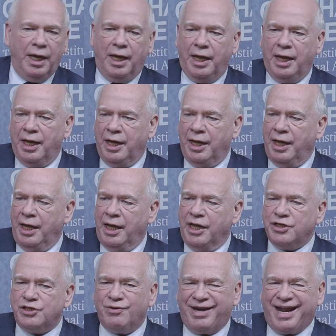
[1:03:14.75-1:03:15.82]
Uh, and
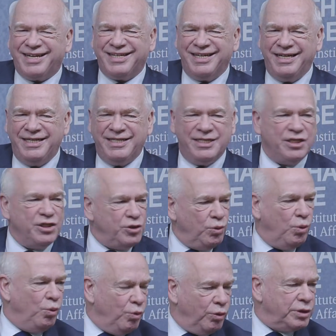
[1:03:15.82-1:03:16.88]
so it actually
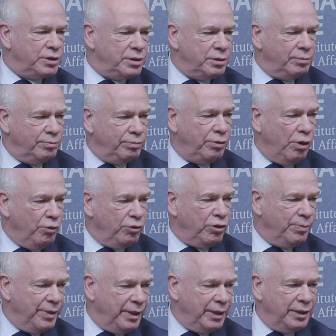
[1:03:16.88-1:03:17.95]
distorts
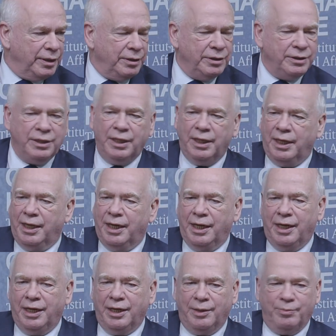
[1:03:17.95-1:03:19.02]
programming and,
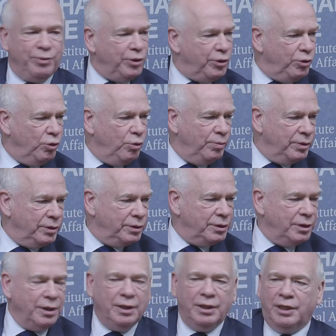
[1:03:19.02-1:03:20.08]
uh, and procurement
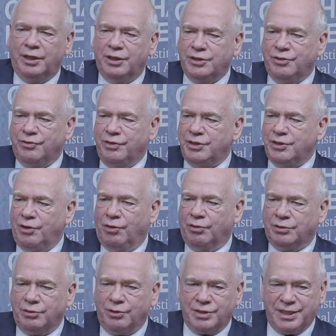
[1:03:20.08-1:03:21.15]
as a result.
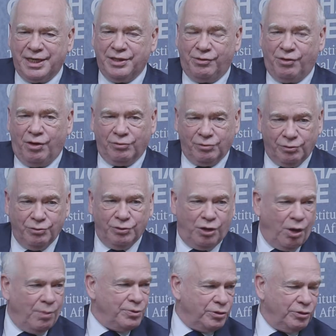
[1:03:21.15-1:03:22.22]
It's not to say there aren't good
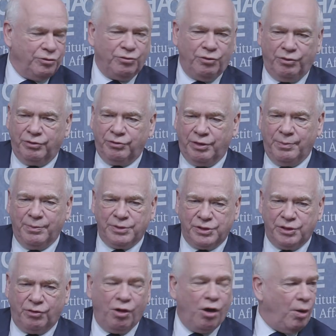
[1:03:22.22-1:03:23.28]
arms control agreements,
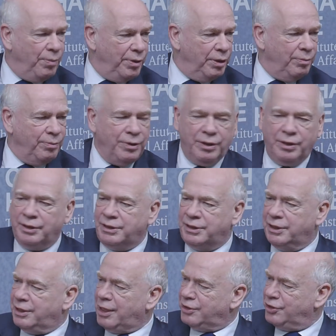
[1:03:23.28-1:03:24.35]
there are, but, but
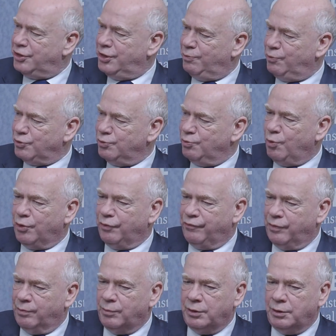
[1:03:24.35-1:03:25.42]
uh, that certainly wasn't one of them.